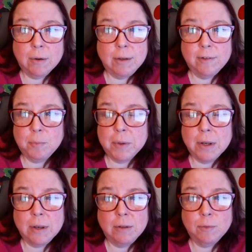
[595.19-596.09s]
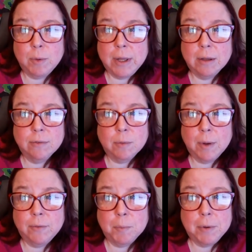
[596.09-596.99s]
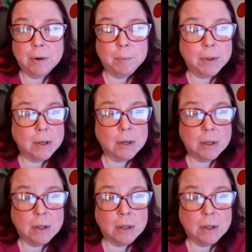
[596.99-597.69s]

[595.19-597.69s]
he's spending his weekends away from here, but